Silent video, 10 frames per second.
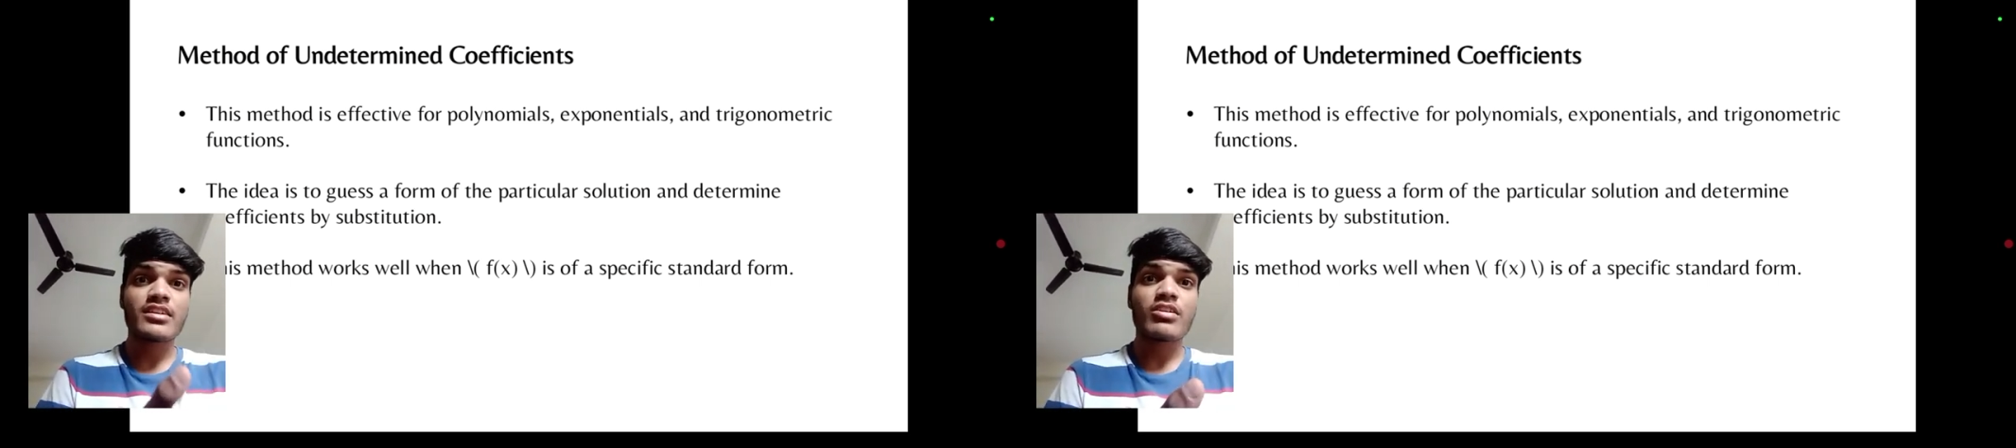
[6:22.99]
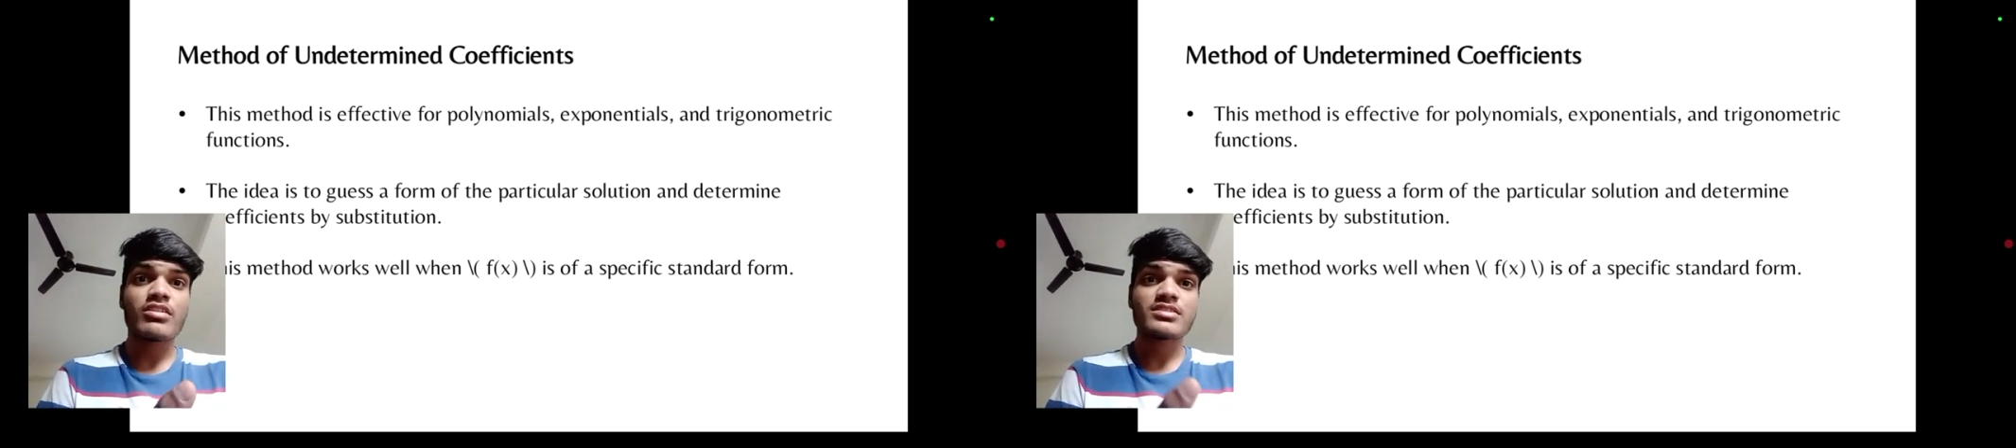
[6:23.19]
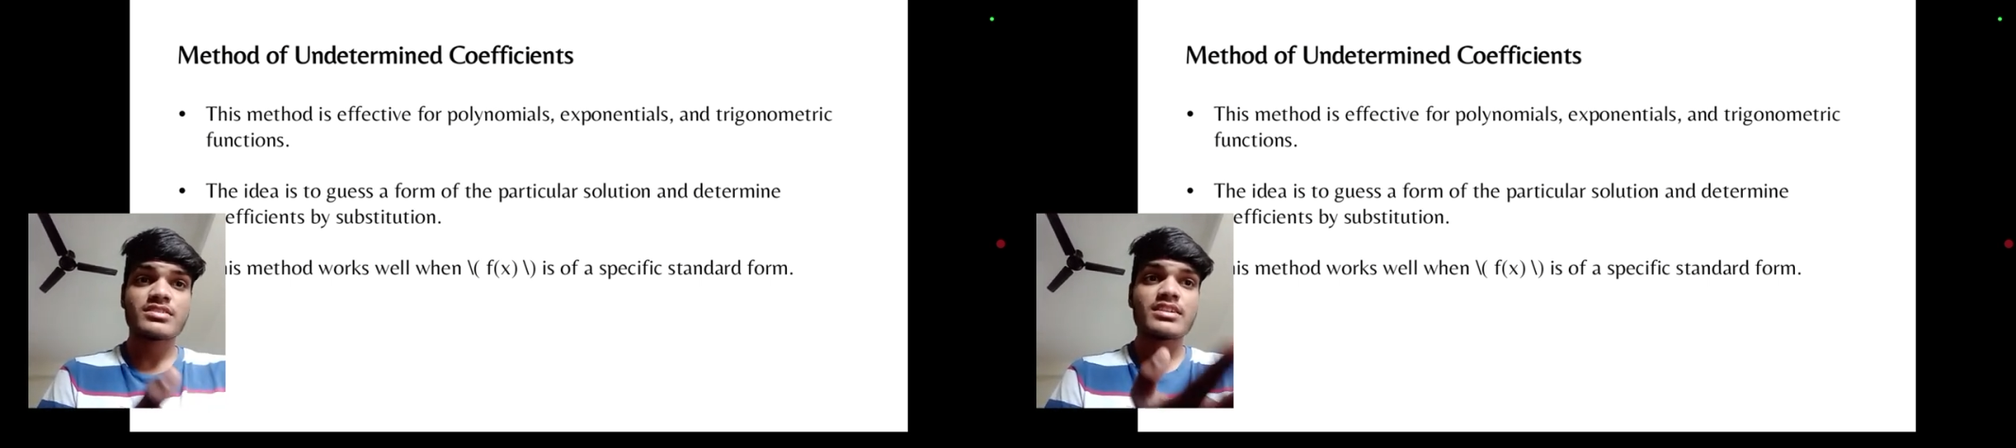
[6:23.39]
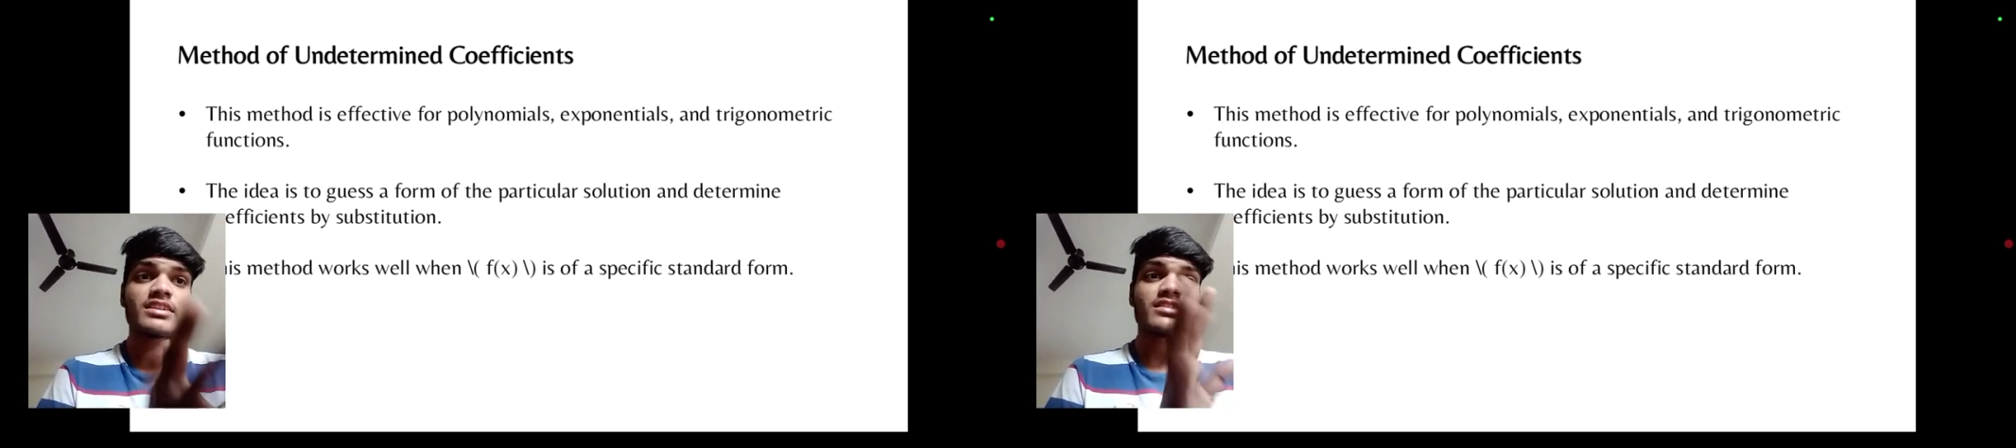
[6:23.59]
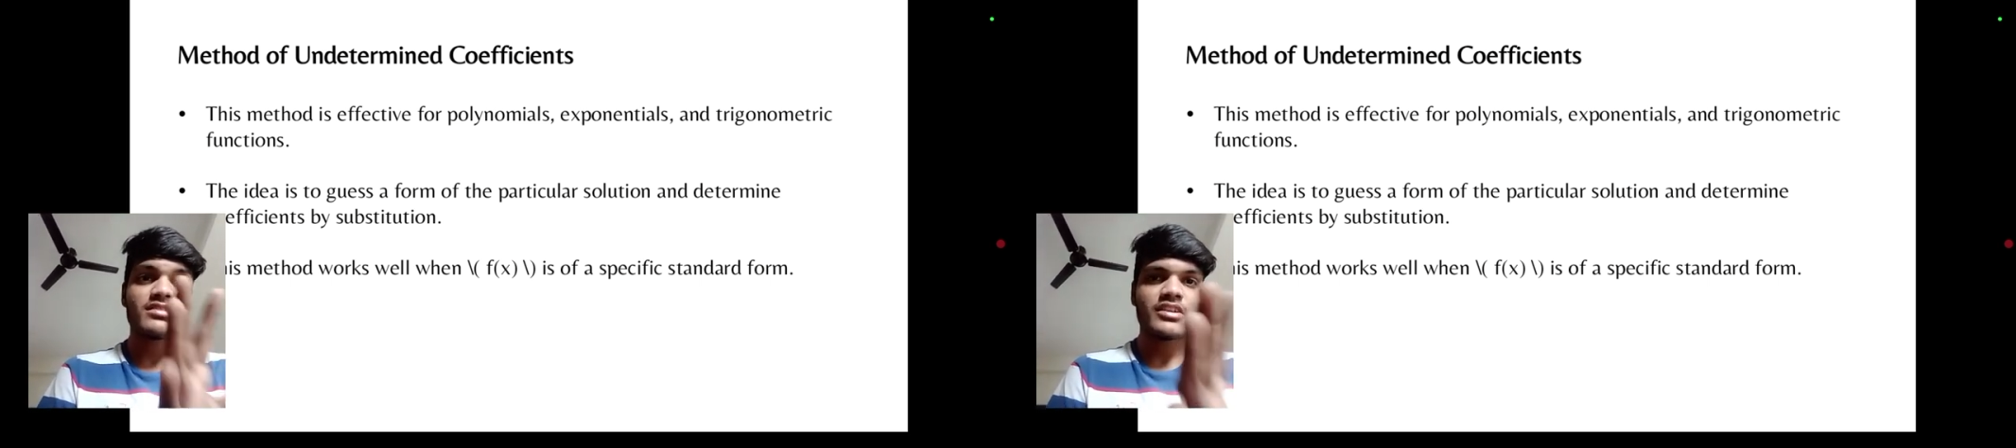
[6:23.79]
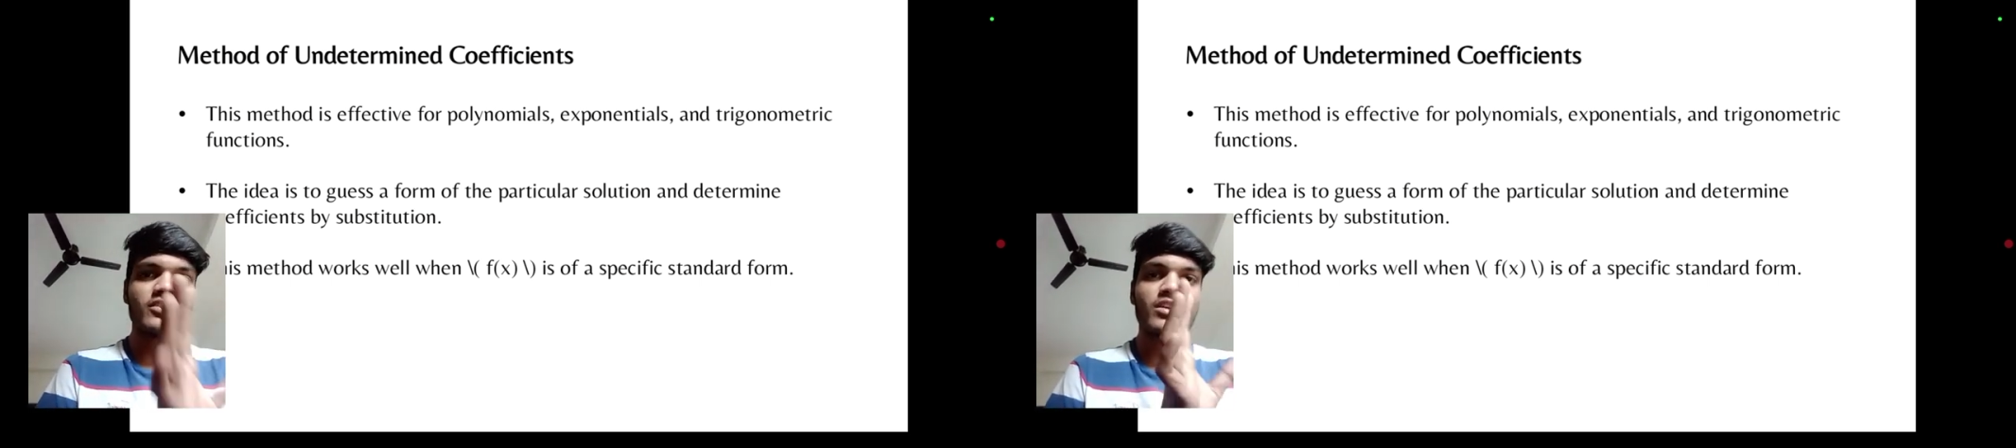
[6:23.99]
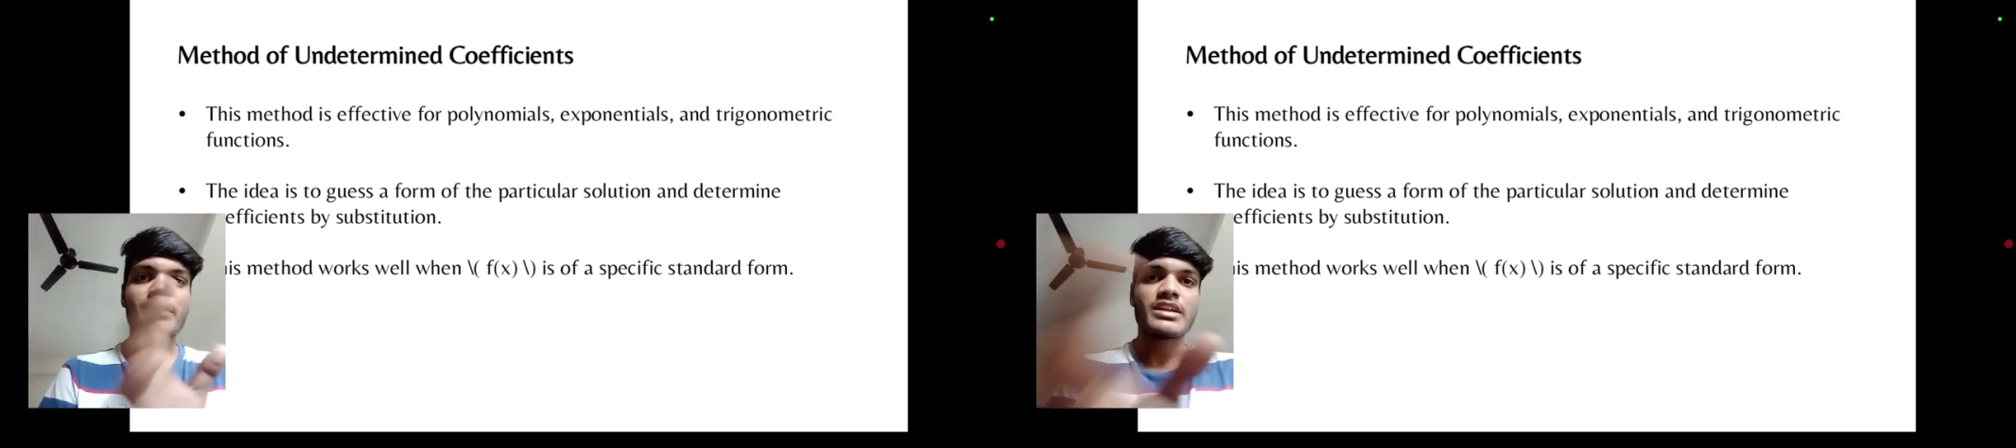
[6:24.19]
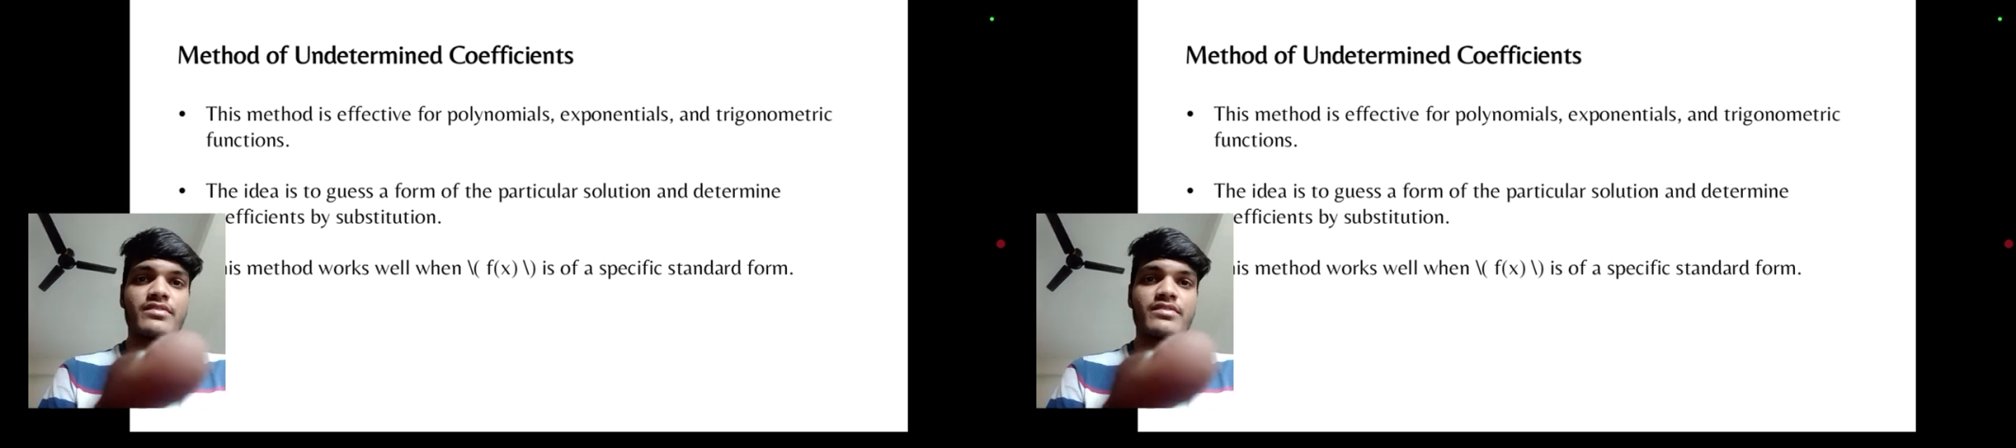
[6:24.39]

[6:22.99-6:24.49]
cos, the trigonometric